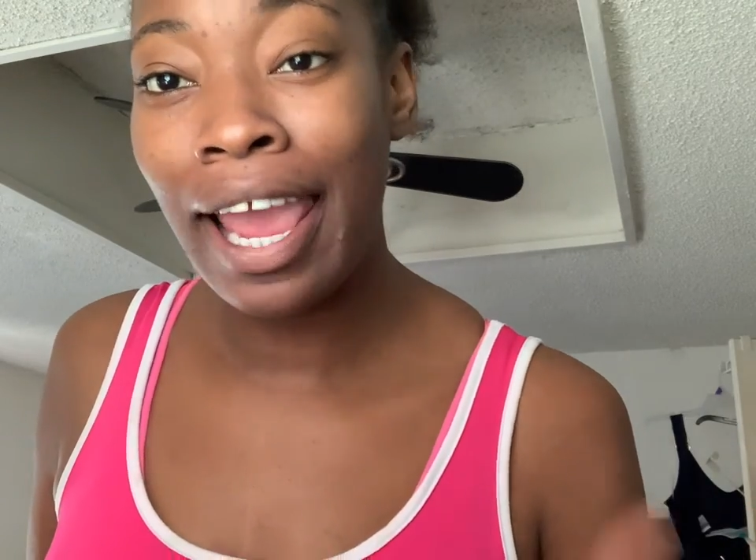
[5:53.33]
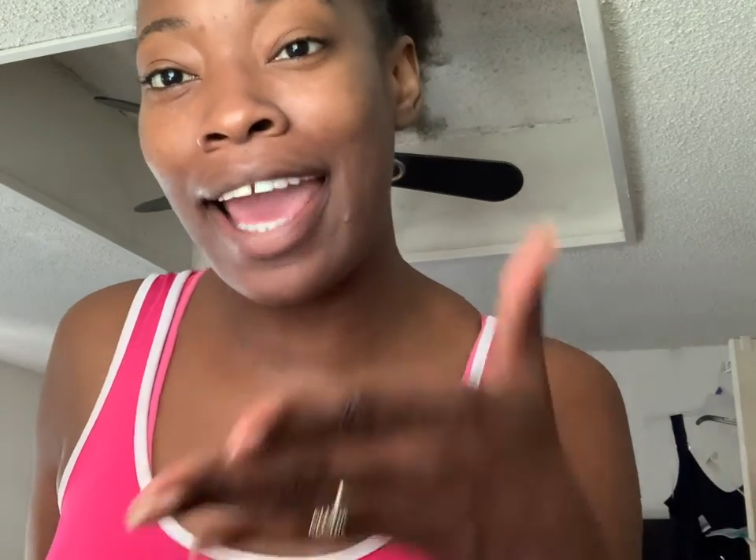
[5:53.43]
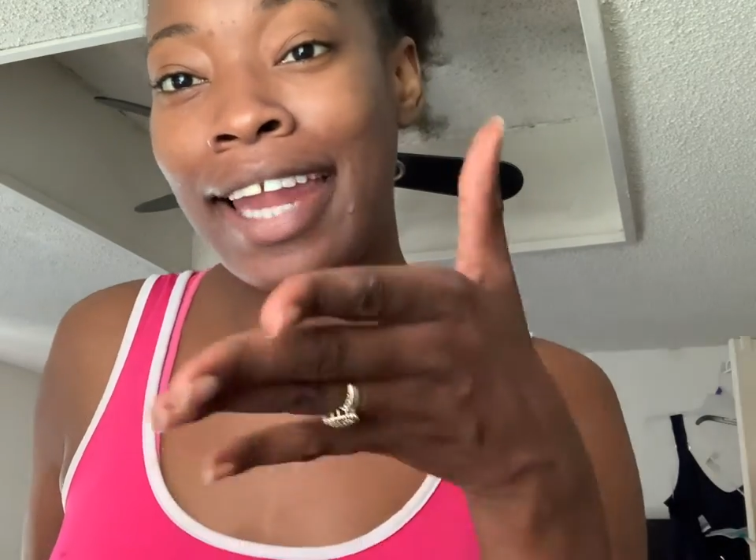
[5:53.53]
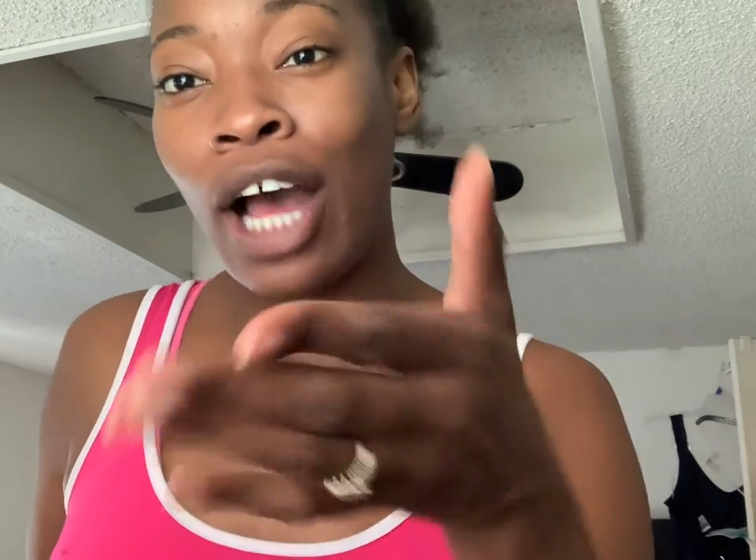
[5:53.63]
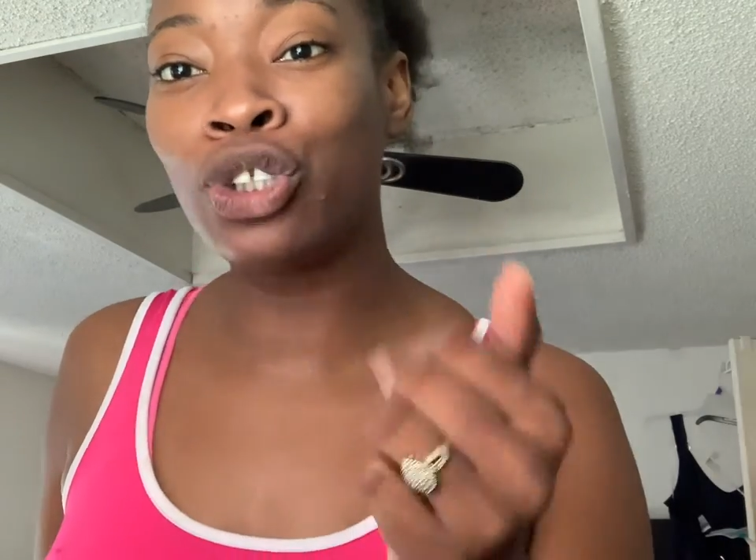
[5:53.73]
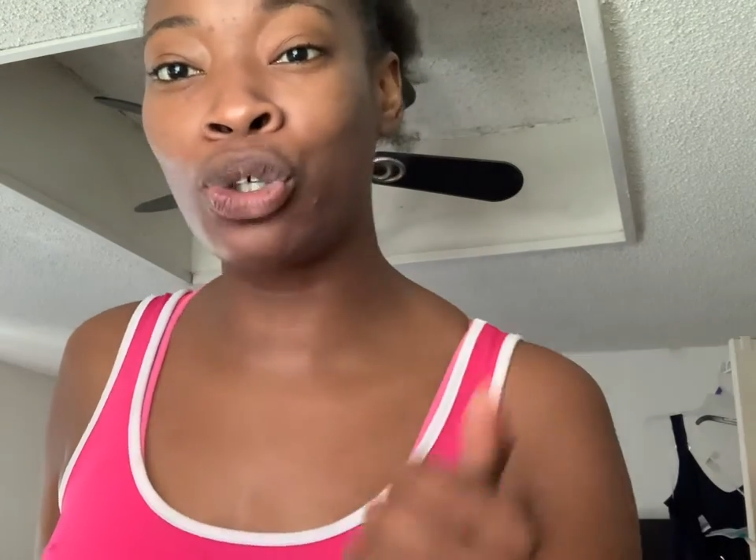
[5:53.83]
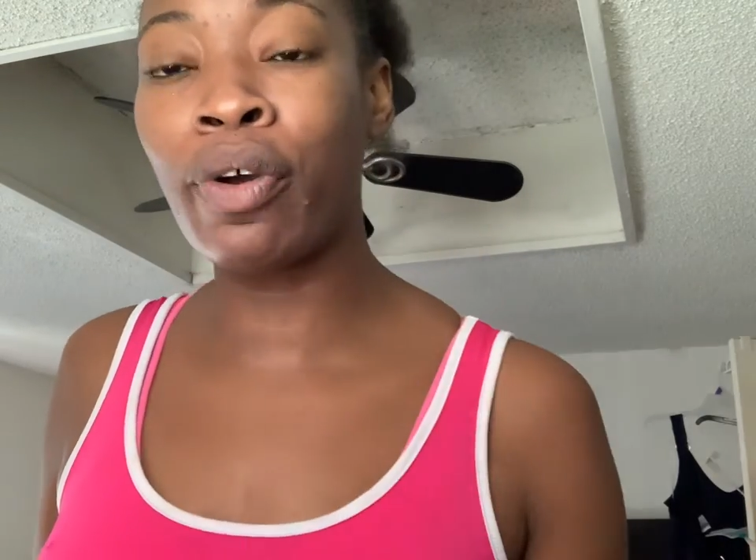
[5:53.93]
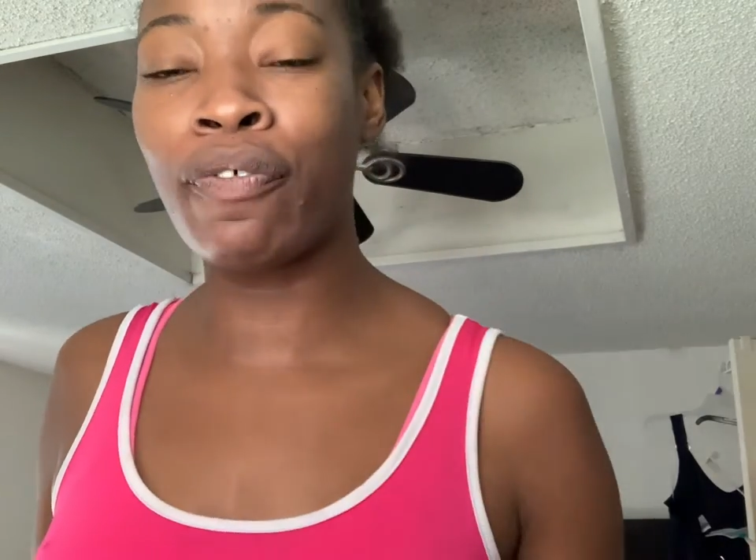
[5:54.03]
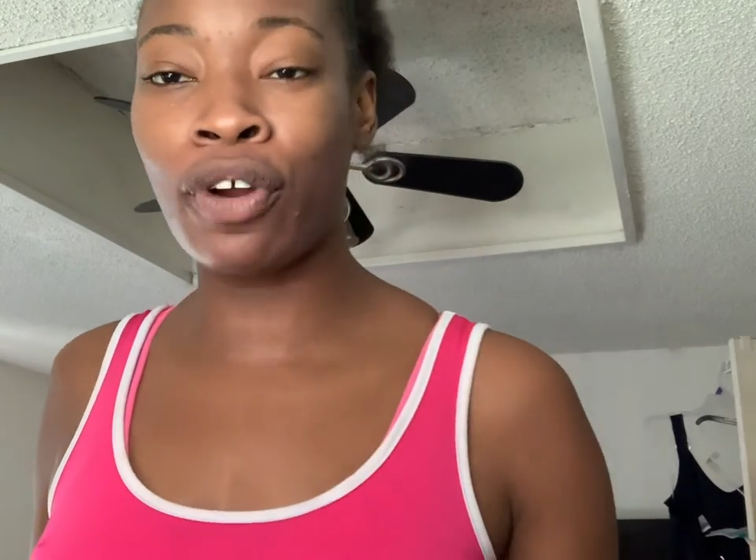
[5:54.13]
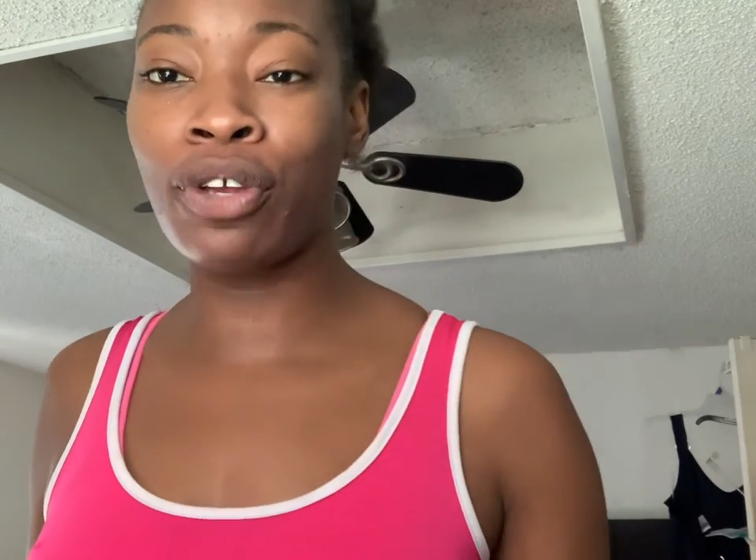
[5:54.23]
and I'll do it
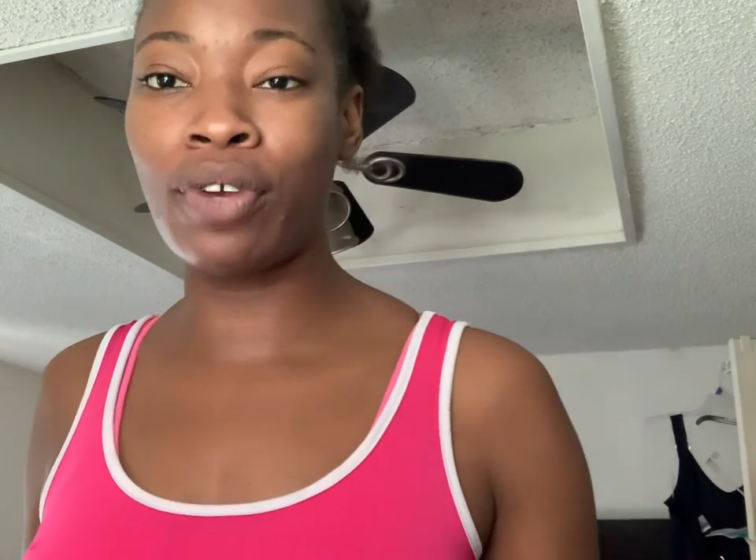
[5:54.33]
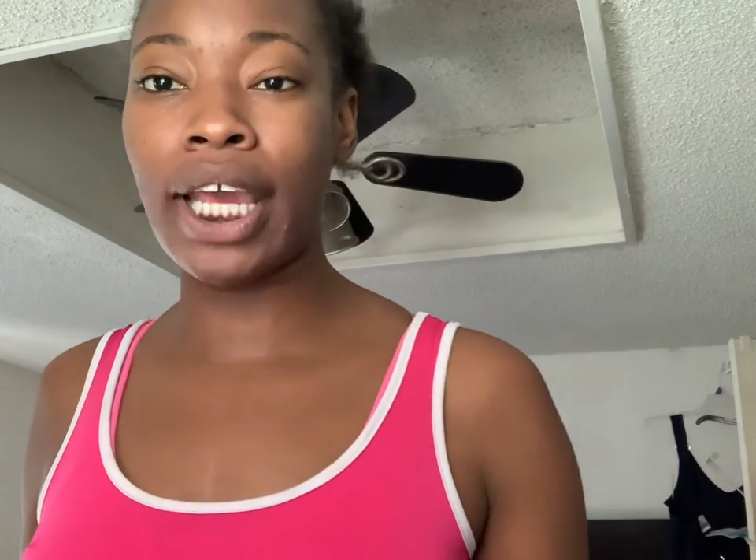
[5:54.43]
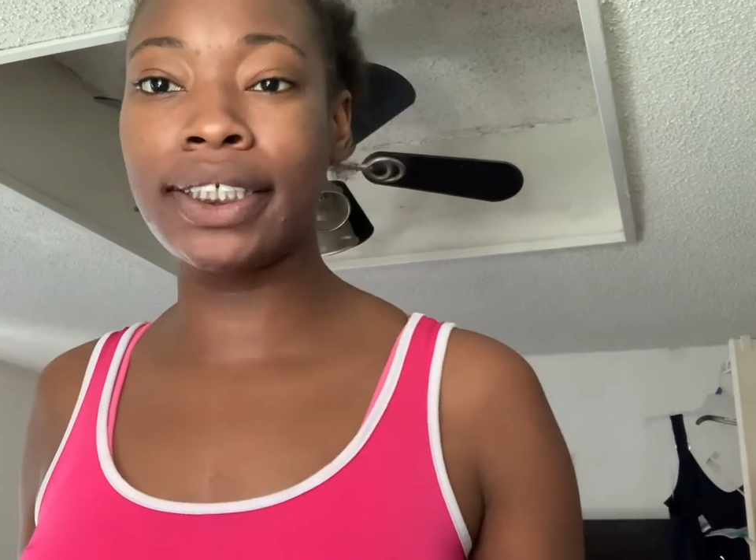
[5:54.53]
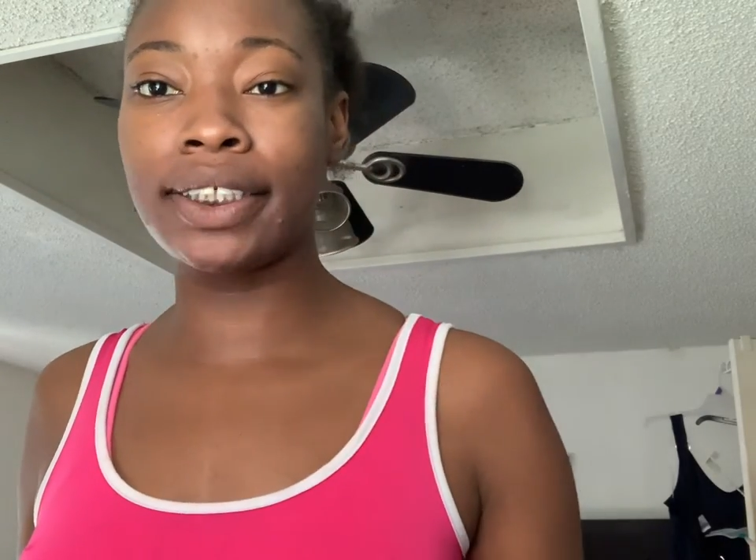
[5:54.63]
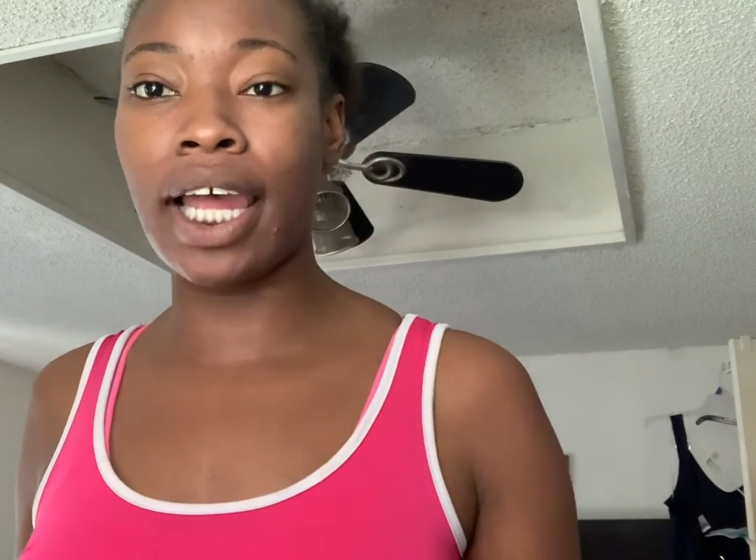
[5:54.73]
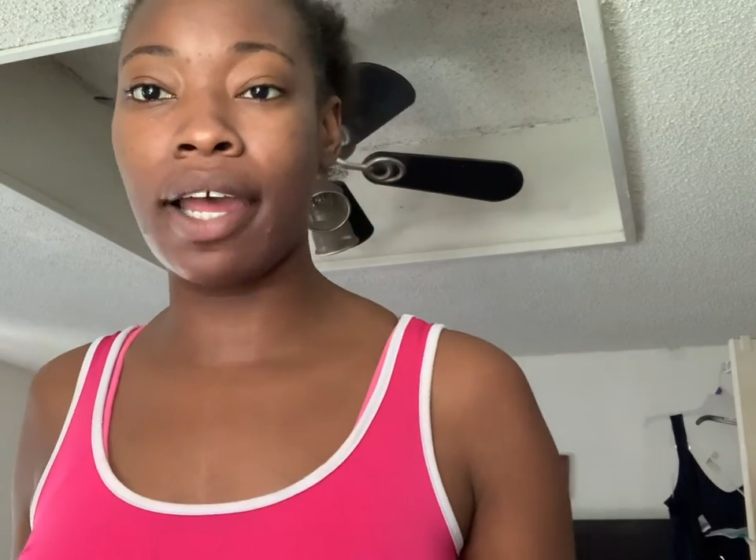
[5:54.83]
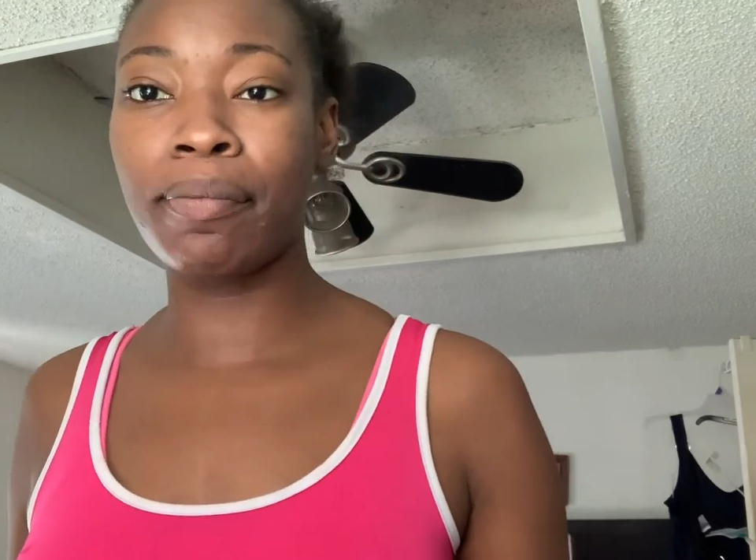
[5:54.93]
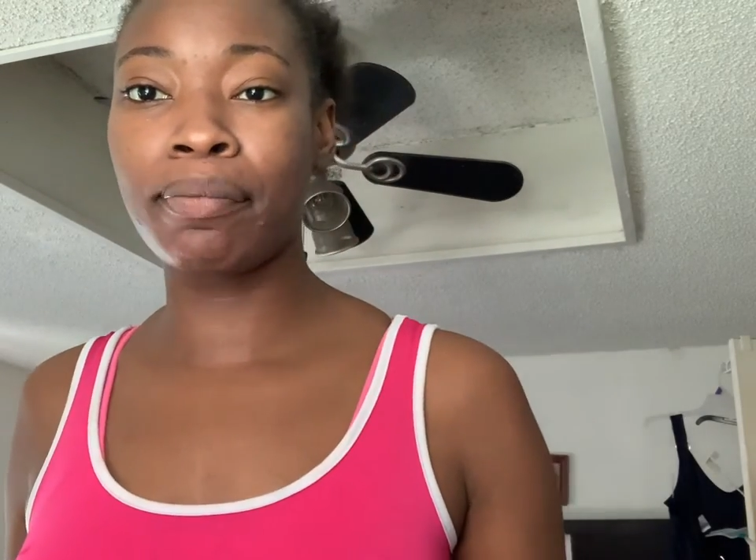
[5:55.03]
for you next time.